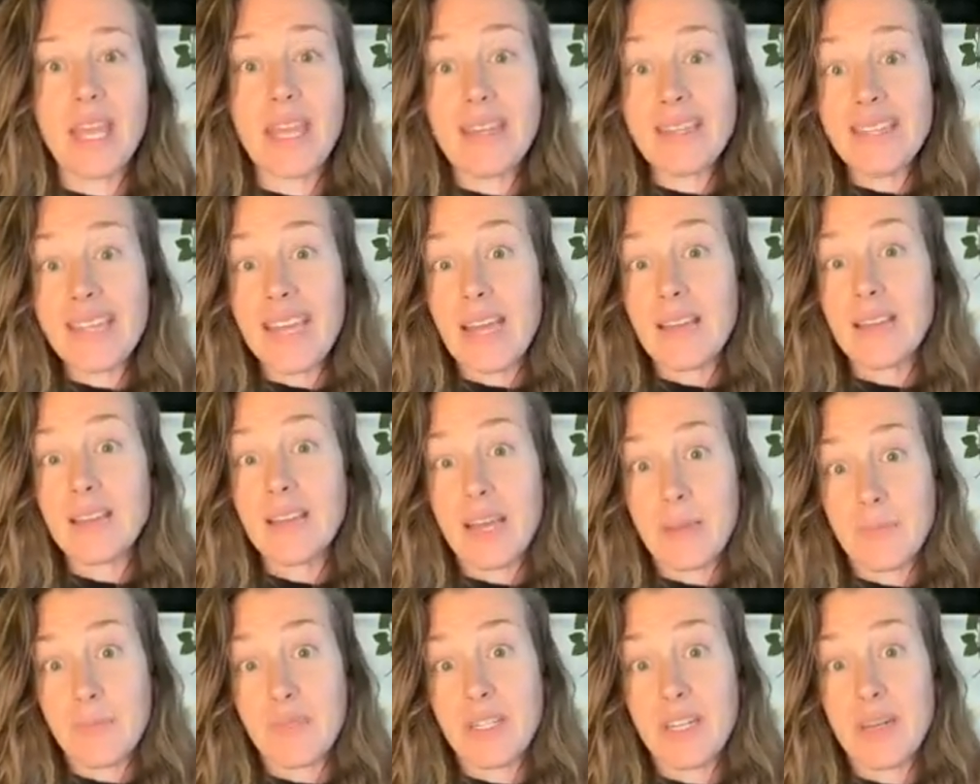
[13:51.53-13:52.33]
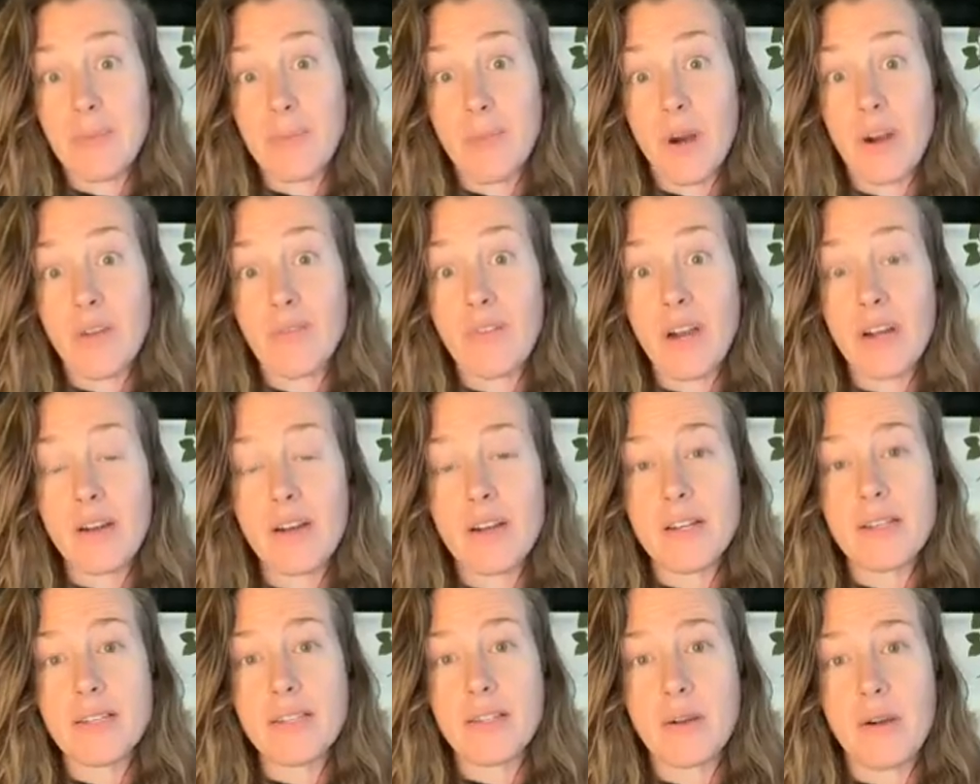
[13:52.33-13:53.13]
get Epstein-Barr
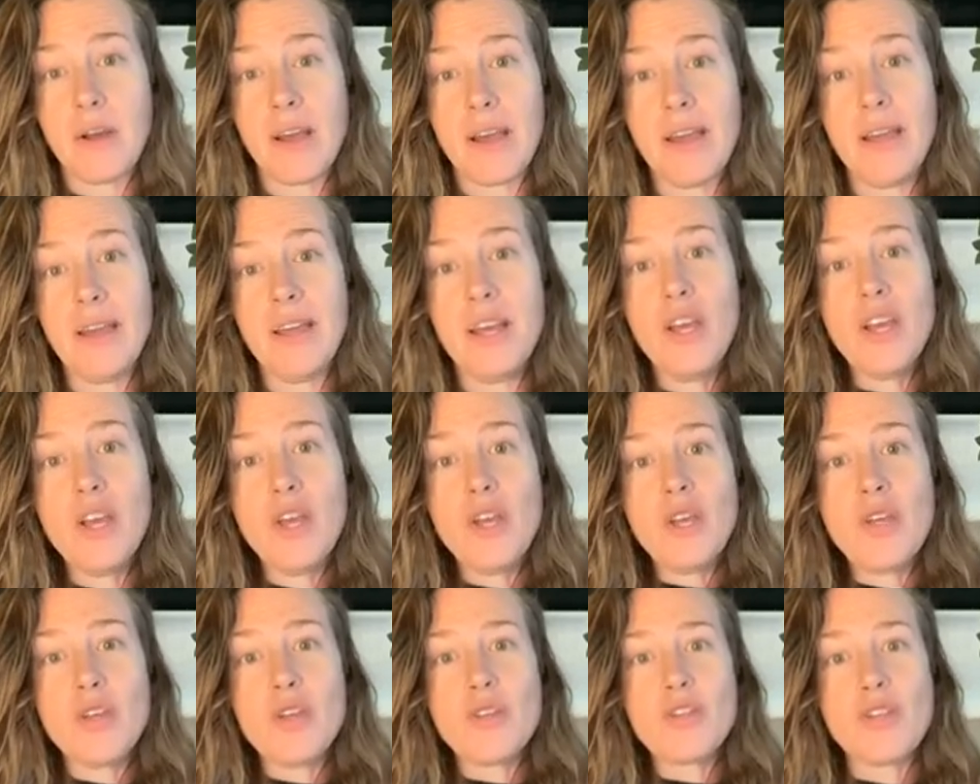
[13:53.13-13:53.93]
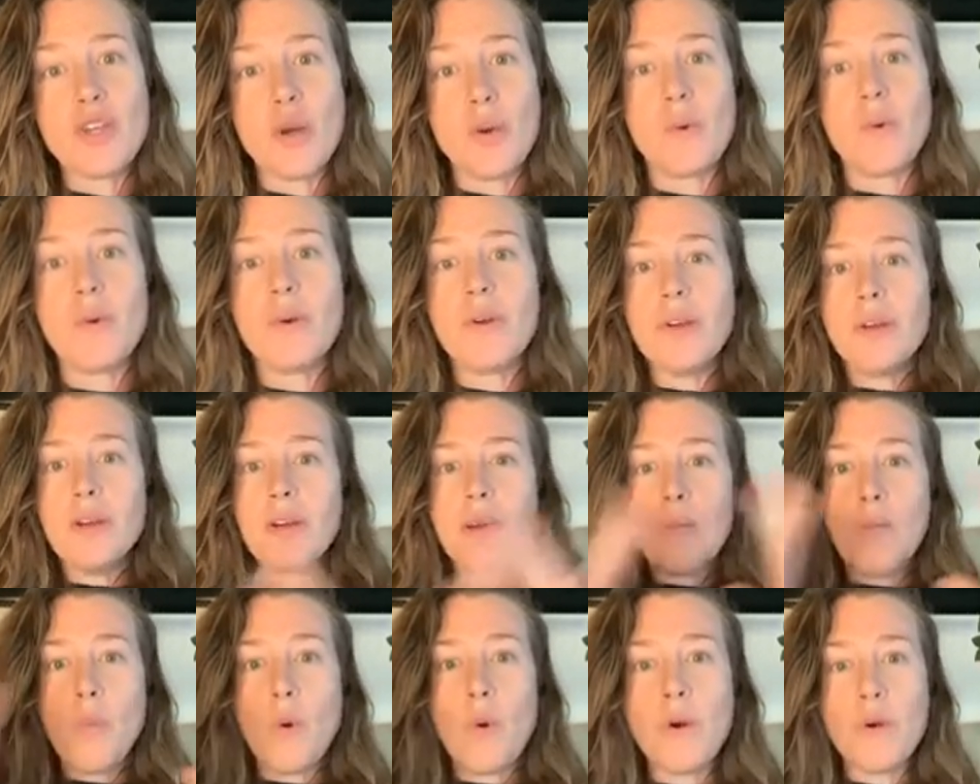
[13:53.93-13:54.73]
virus. Okay, so
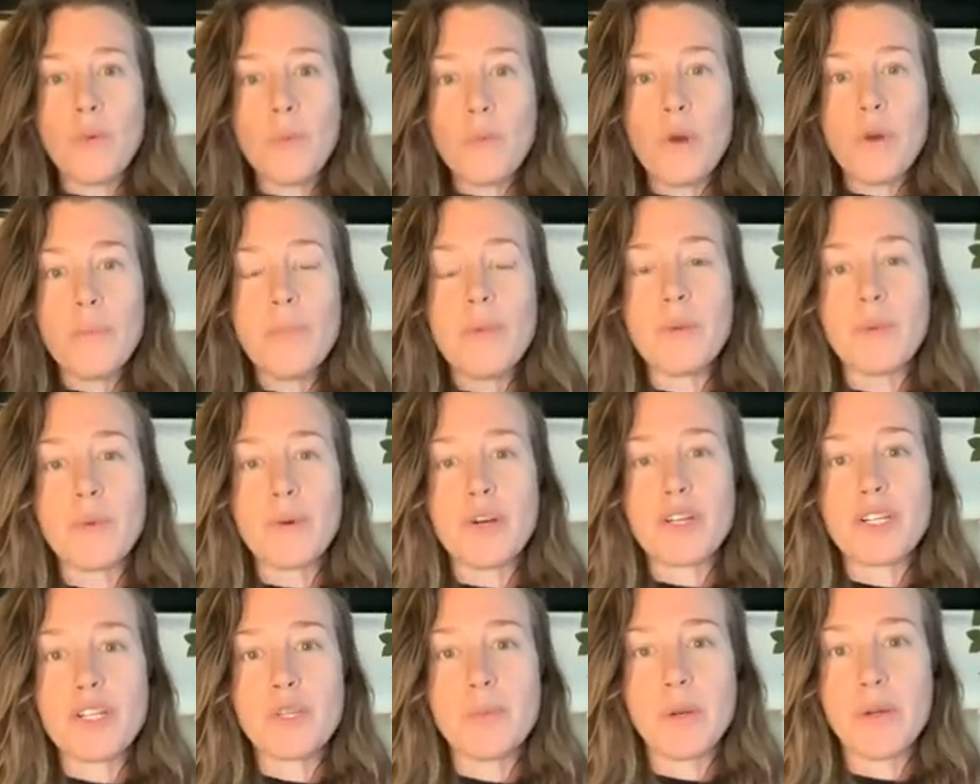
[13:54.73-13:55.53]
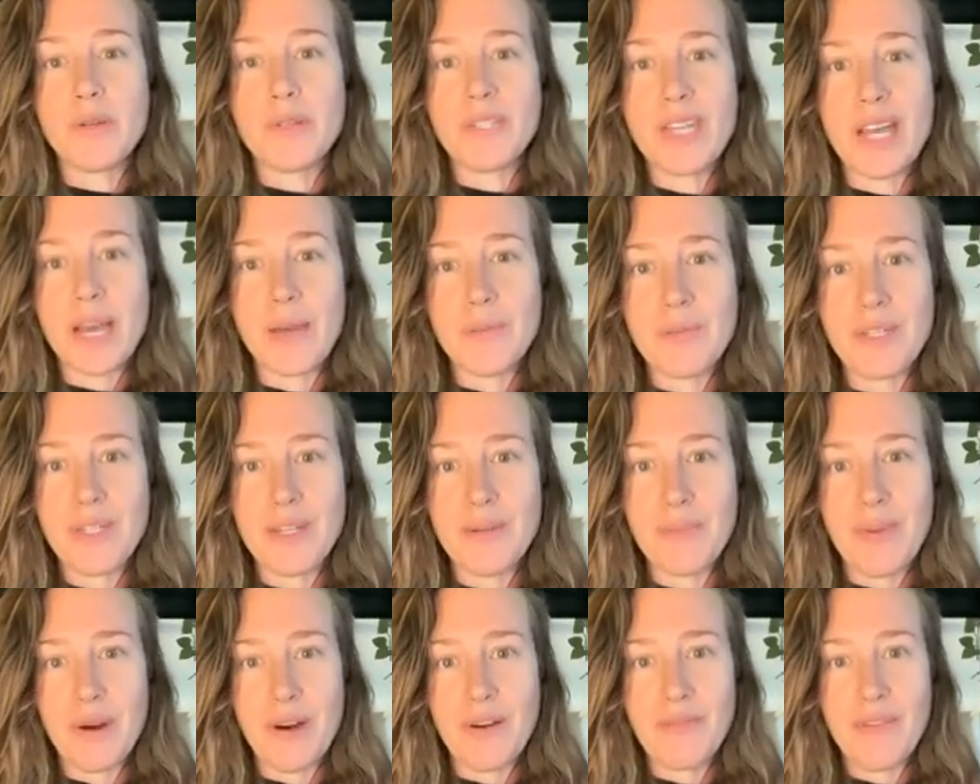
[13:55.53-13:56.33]
more women were exposed to
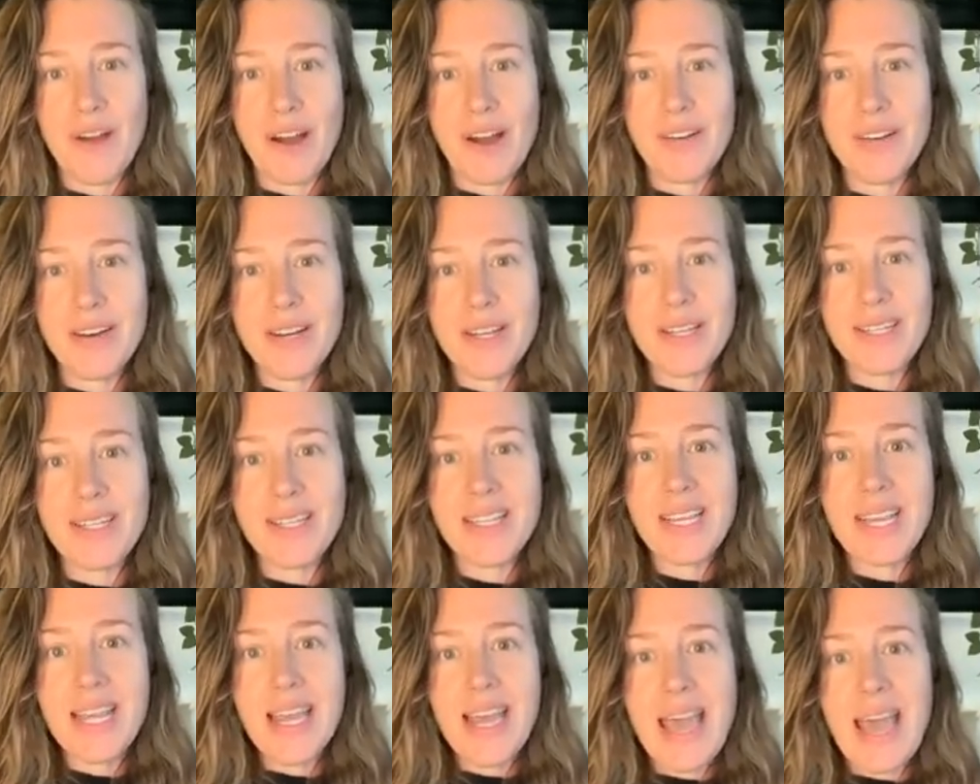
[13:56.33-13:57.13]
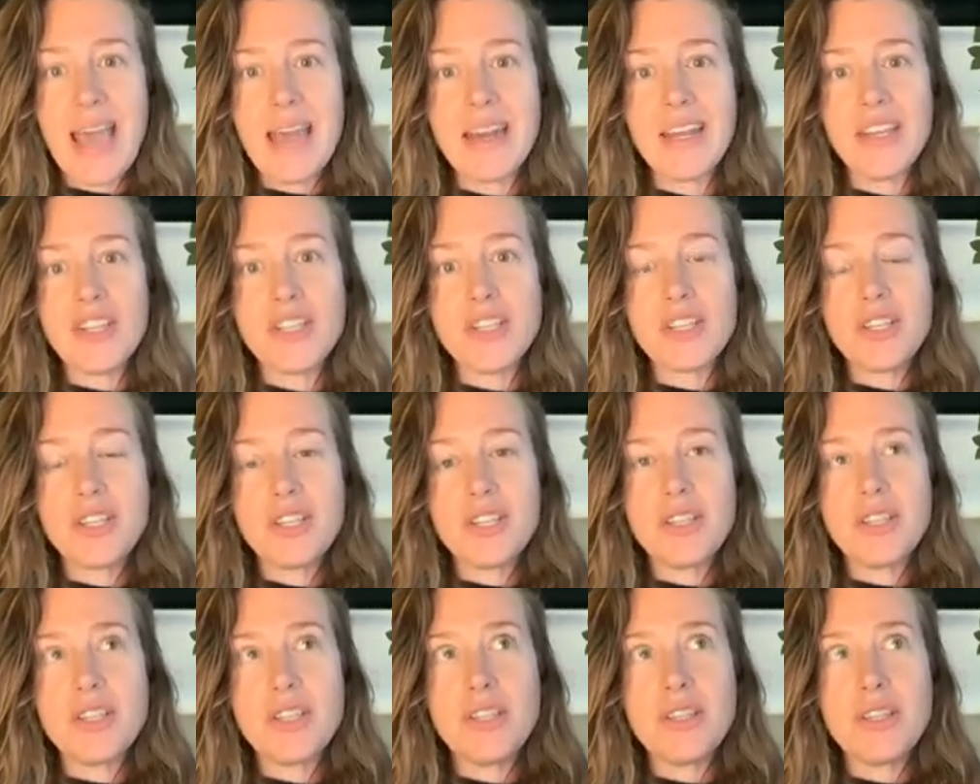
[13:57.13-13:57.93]
Epstein-Barr virus, and
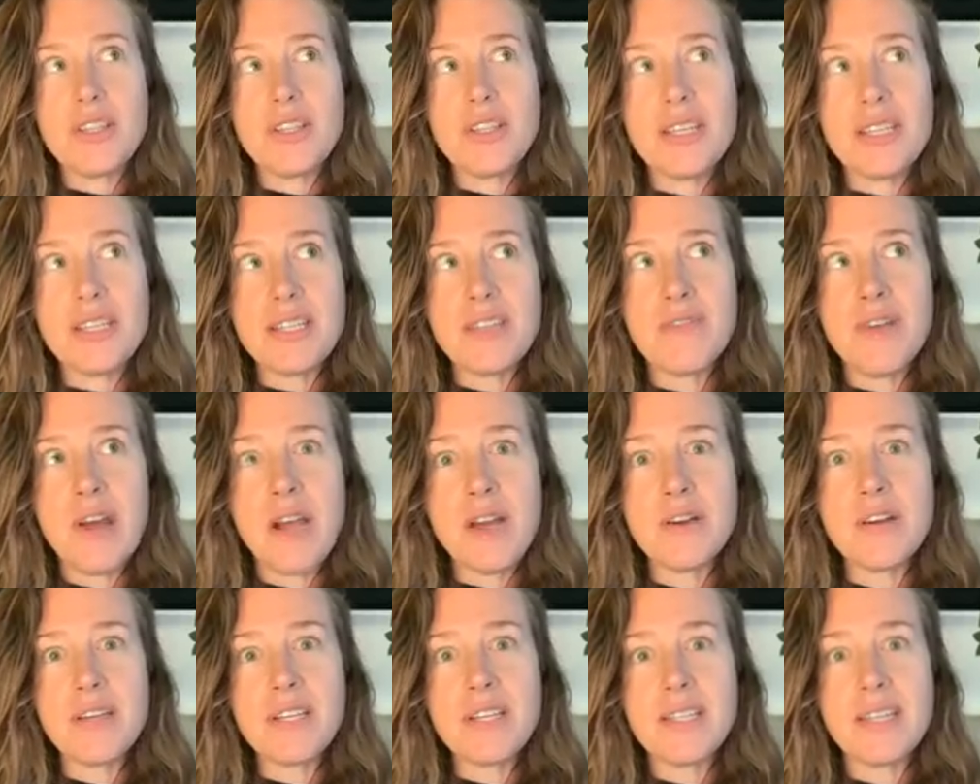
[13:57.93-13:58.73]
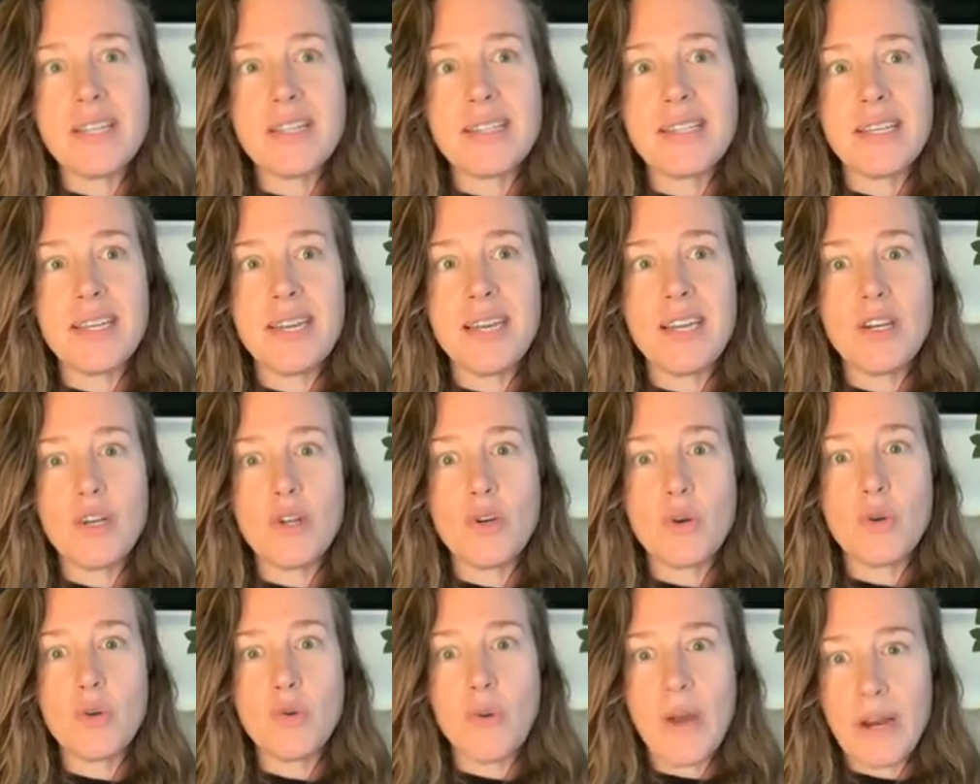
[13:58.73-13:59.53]
this virus is
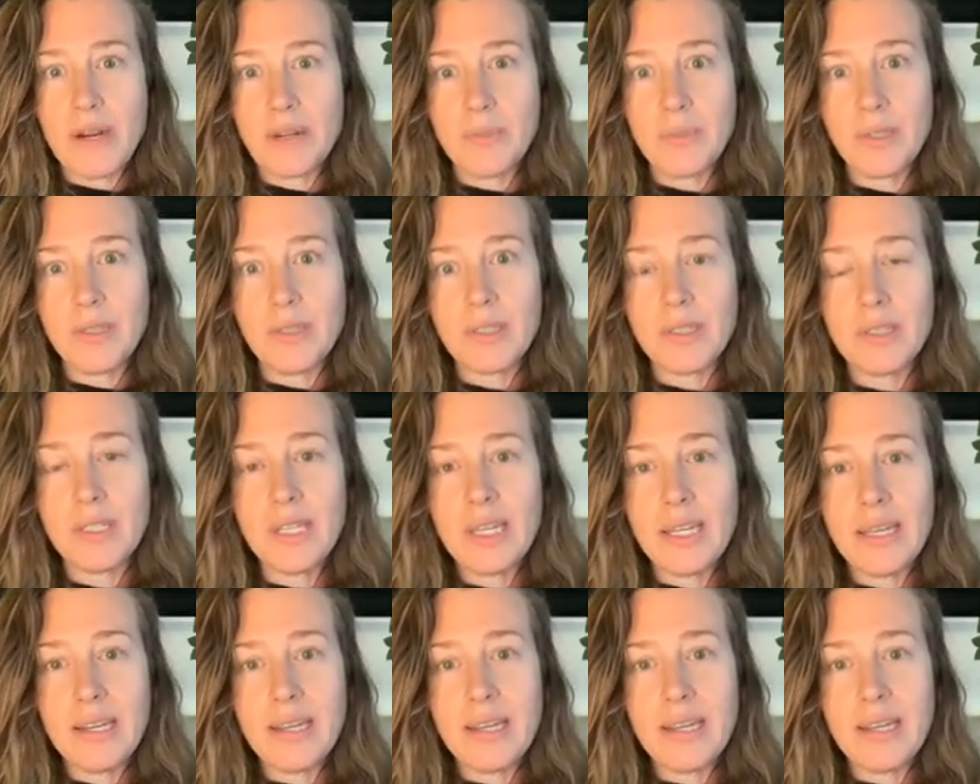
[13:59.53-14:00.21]
incredible.